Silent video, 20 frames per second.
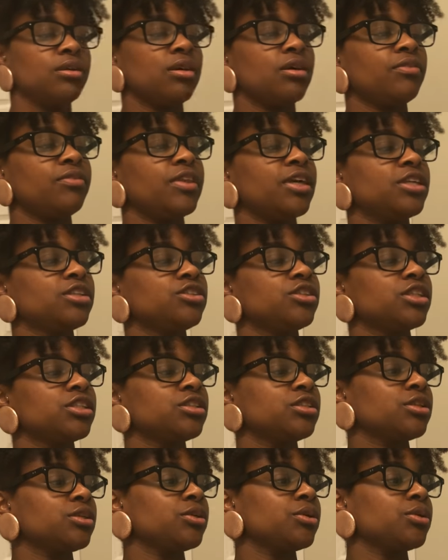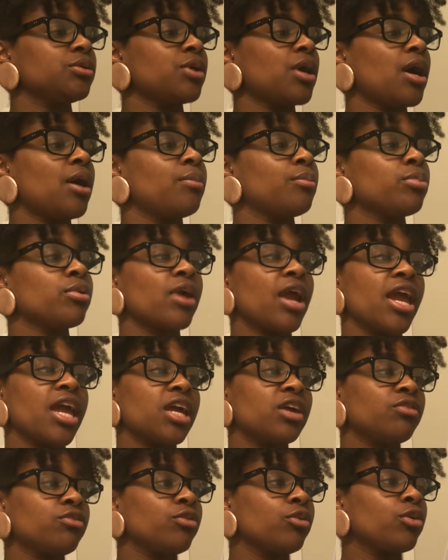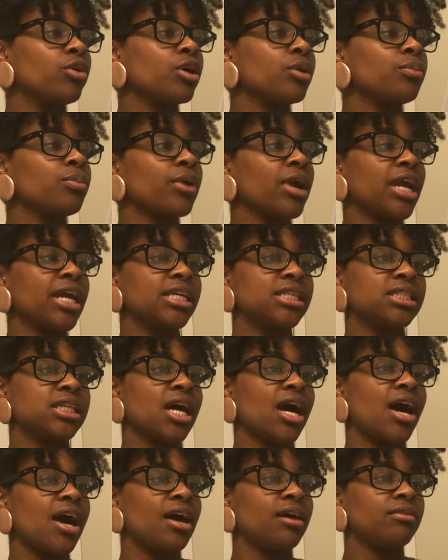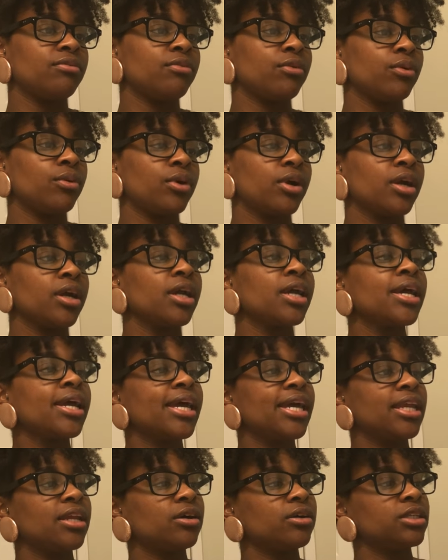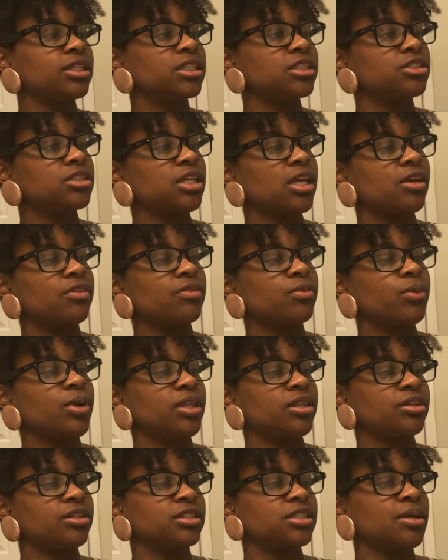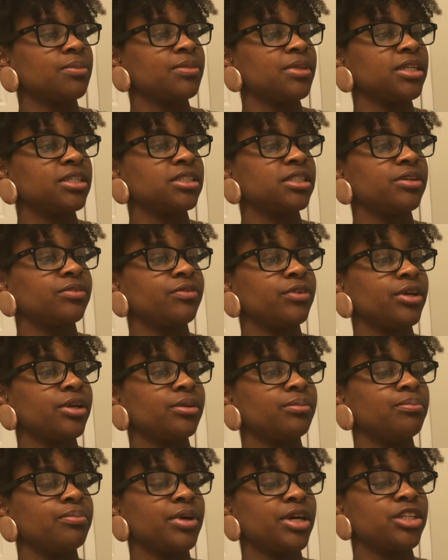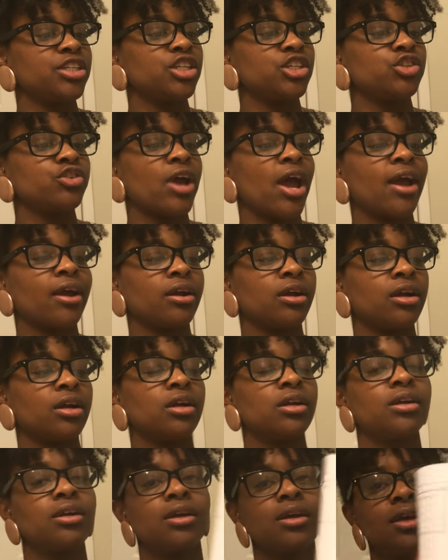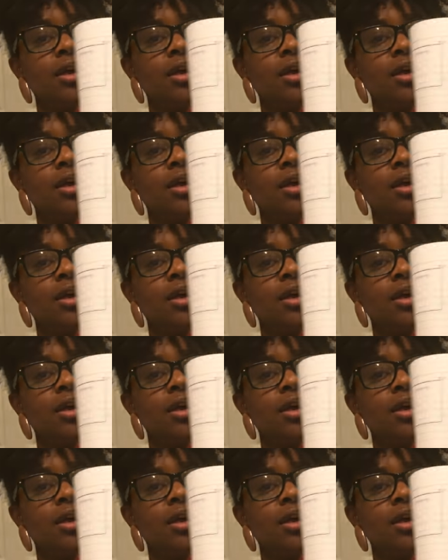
of things you can do, praying for, praise God for, and on each day of the week there's something different. Budget tracker,